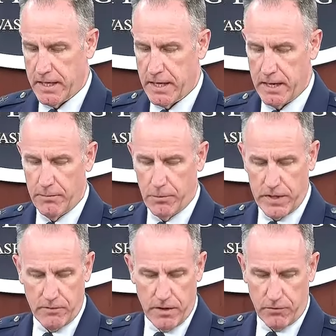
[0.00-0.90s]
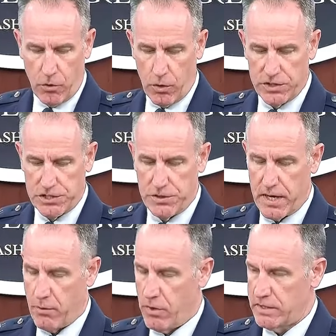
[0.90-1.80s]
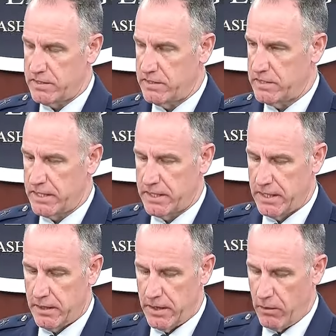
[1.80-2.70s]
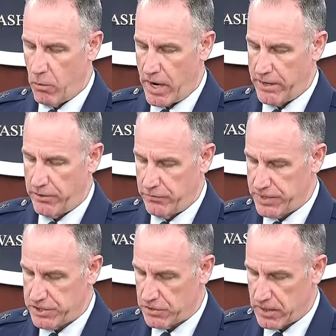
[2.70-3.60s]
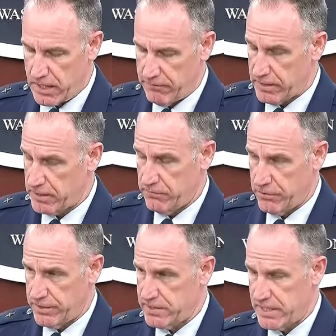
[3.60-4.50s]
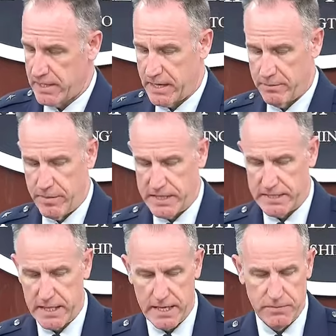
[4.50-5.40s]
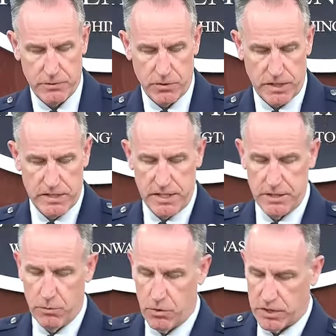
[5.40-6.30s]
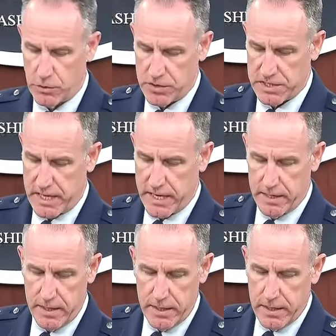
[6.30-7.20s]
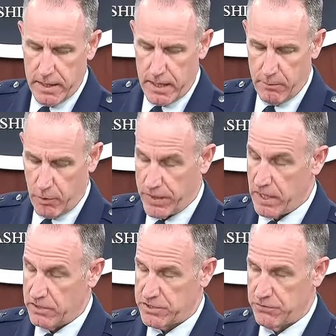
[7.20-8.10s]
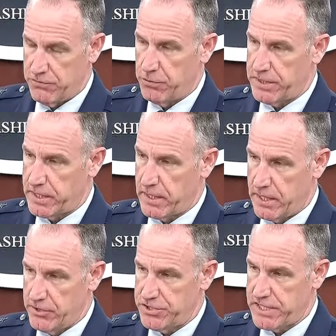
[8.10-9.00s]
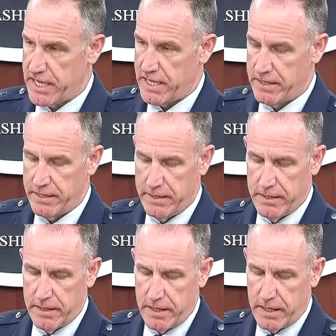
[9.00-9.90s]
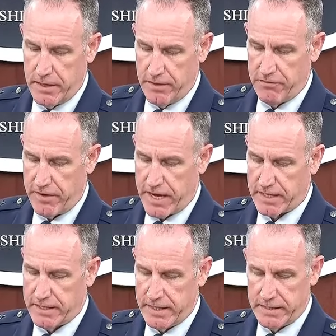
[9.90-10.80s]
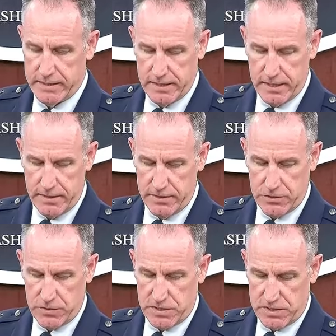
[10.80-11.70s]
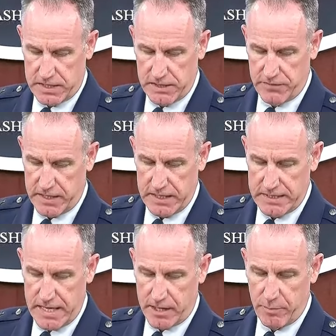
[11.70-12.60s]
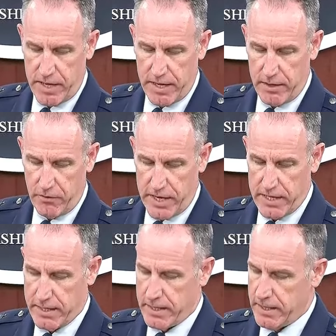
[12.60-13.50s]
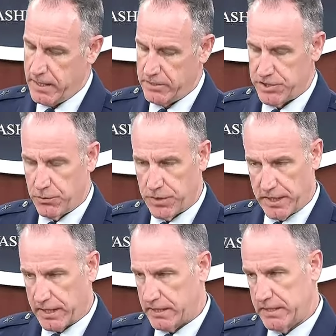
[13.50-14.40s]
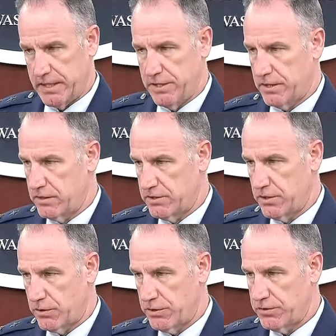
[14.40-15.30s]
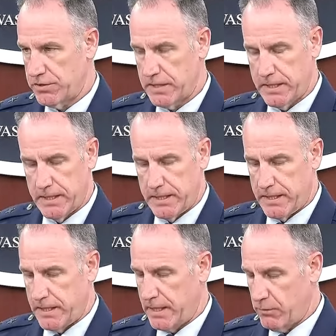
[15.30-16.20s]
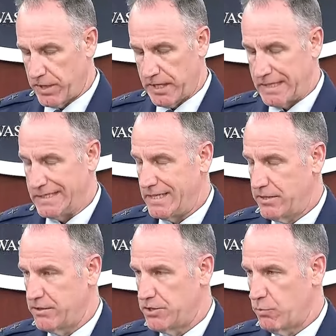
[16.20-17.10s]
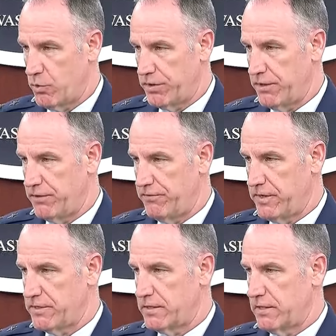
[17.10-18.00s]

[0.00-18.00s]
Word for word: Um, we of course do not want to see a, a wider regional conflict. You've heard us say that many times, and we'll continue to work towards that end. Um, but we also fully understand uh, the fact that uh, this was a significant attack by Iran, and so we're going to continue to consult closely, uh, and we're going to continue to support their defense.